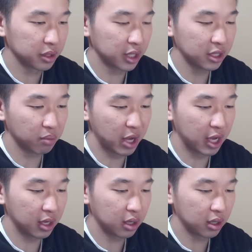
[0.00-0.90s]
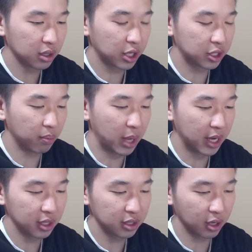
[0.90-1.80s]
Design isn't bad. Stetson
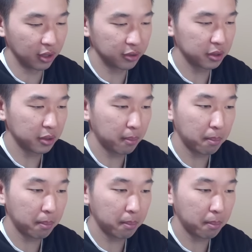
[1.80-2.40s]
Bennett to 100.